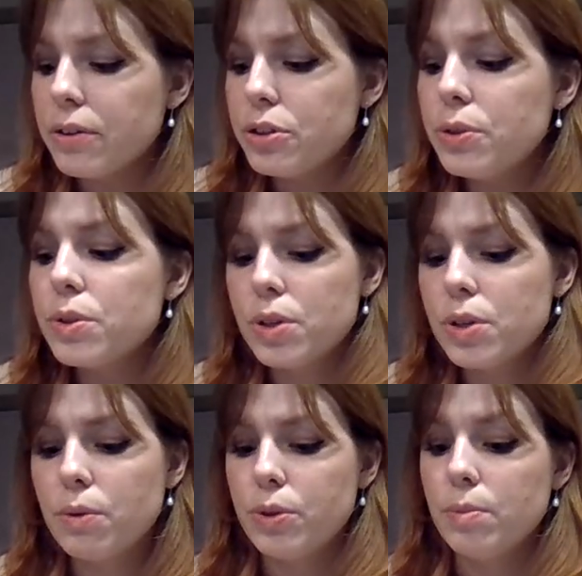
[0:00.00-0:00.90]
2
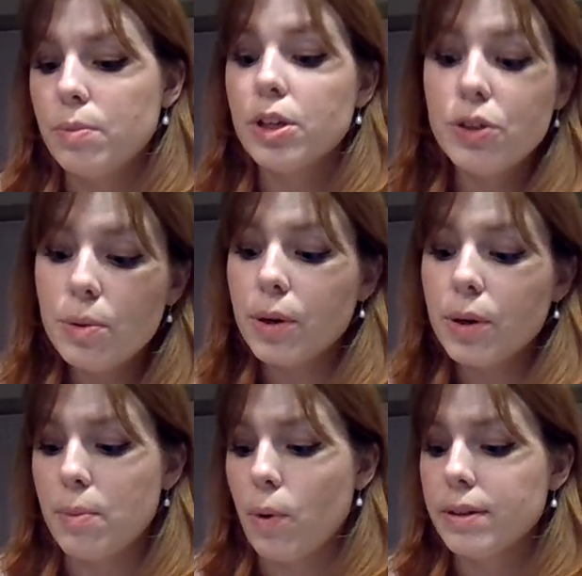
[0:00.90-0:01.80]
snow tubes, 2
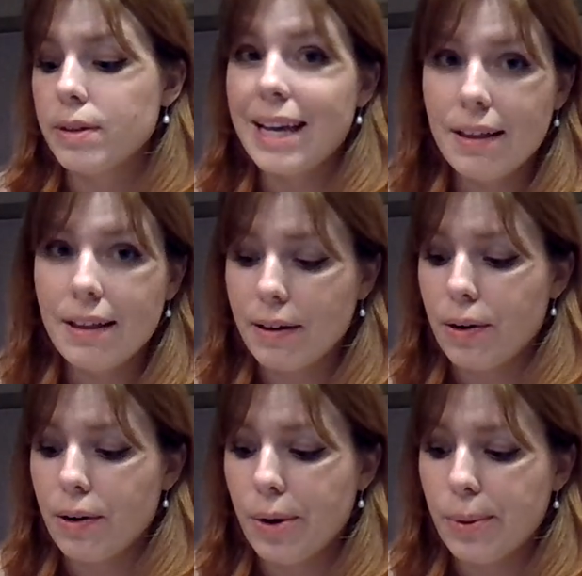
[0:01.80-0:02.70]
boogie boards, and the
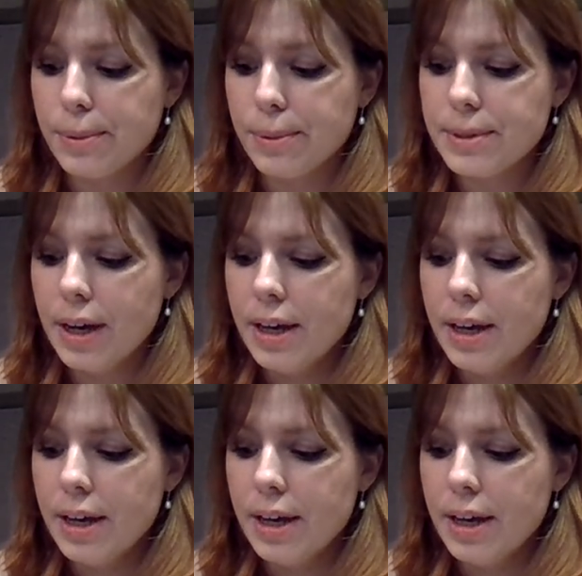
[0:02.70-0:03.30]
garden hose.